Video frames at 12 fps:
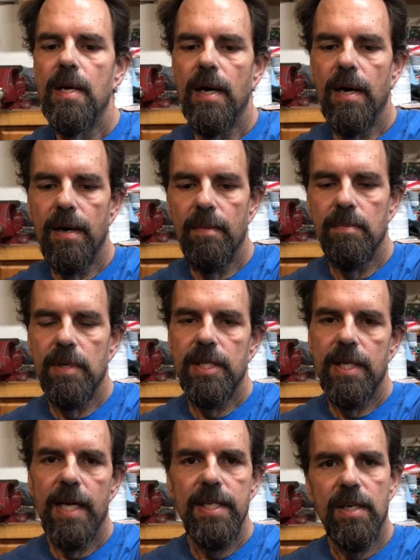Um,
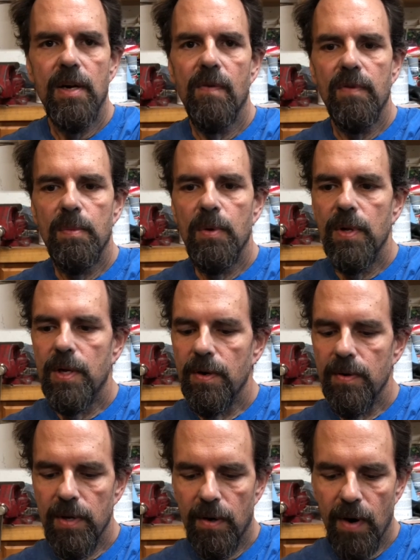it's nice and comfortable in
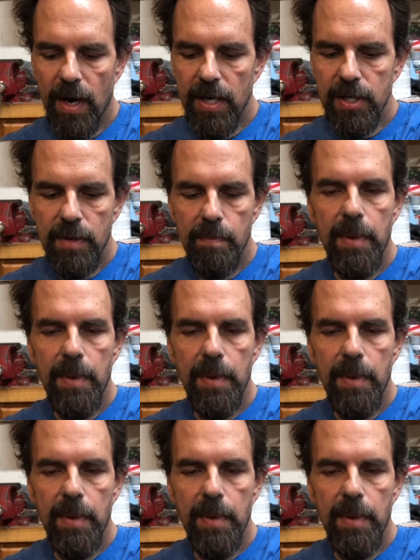here in the garage.